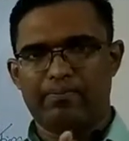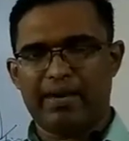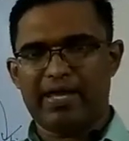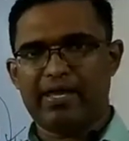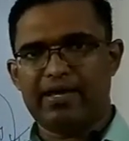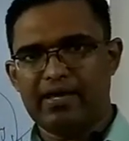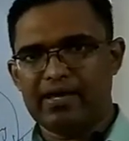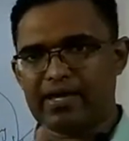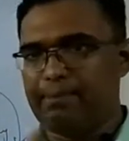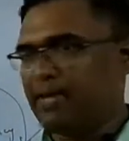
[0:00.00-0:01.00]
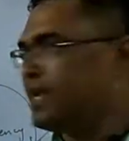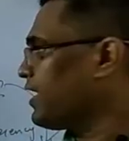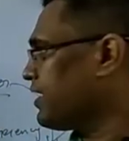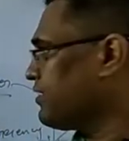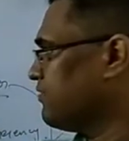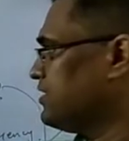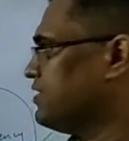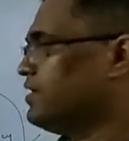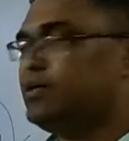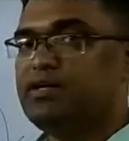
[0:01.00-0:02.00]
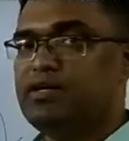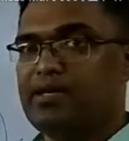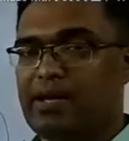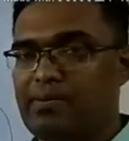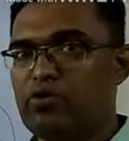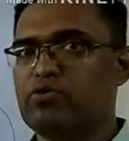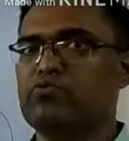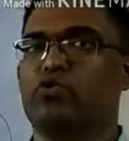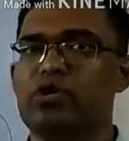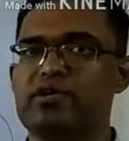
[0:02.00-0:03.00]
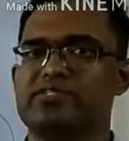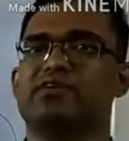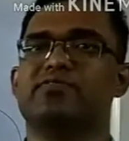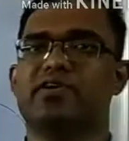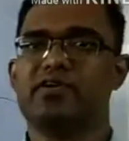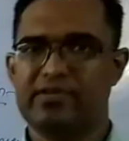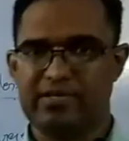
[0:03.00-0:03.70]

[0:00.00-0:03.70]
by comparing it with the amount of gold reserves